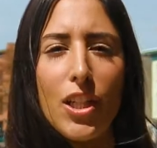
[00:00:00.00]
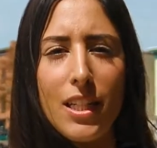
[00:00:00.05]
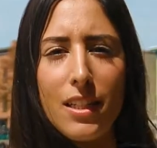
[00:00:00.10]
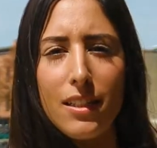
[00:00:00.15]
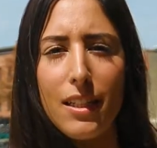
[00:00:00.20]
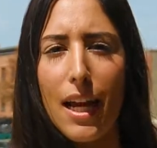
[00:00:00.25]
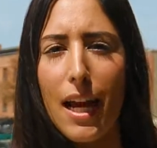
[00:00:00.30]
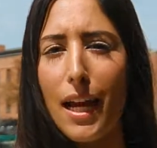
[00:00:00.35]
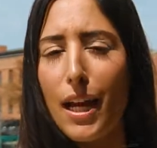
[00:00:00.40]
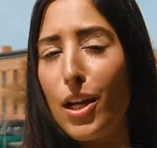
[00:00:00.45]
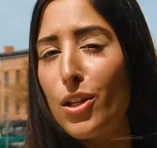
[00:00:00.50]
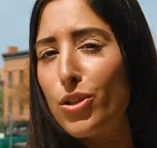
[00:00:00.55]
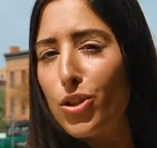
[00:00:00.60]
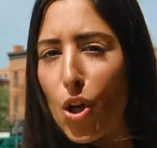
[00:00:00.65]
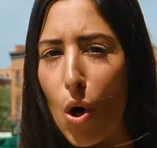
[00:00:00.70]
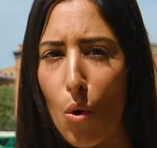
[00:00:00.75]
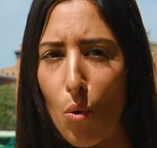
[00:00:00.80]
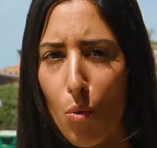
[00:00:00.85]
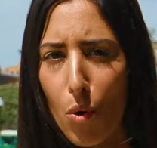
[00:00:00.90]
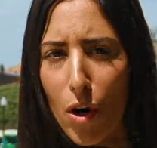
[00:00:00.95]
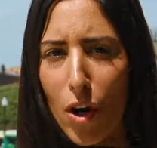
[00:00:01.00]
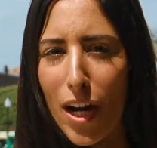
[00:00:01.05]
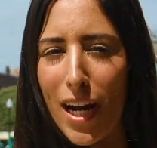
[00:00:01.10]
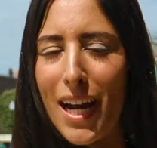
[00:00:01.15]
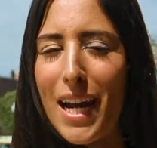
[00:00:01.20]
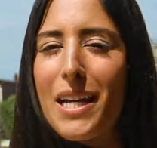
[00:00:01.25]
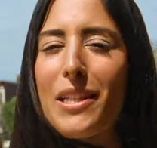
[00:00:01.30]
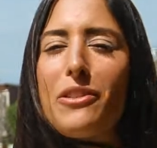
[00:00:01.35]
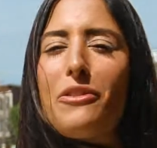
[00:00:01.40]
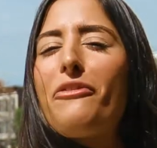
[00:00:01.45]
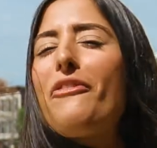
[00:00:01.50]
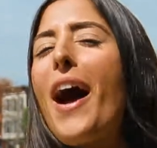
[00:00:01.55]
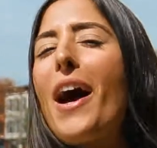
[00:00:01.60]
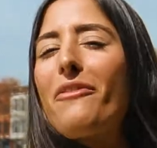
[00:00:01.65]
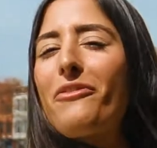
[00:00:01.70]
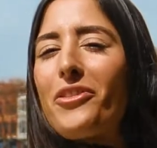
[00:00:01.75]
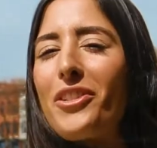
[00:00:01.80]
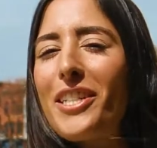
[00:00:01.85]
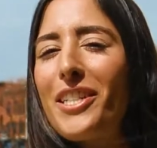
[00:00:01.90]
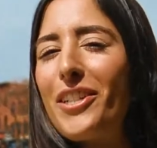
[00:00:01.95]
cheat day. Don't worry, it's
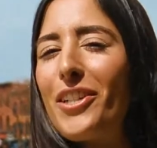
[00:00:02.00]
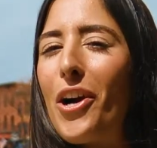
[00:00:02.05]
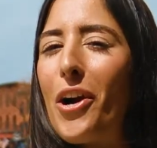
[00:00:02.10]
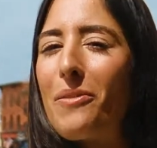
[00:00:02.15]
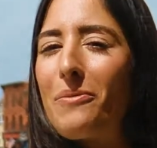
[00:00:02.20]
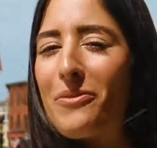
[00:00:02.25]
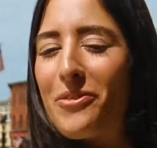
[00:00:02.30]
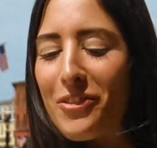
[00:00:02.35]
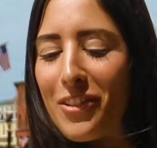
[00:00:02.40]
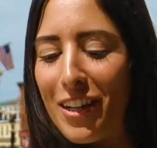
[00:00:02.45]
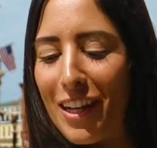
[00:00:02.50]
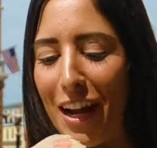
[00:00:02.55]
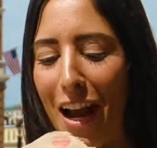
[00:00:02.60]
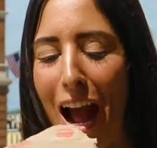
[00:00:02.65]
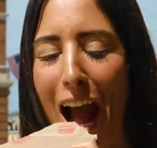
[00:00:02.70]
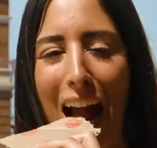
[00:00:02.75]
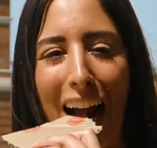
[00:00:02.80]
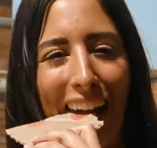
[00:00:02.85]
fat-free and carb-free.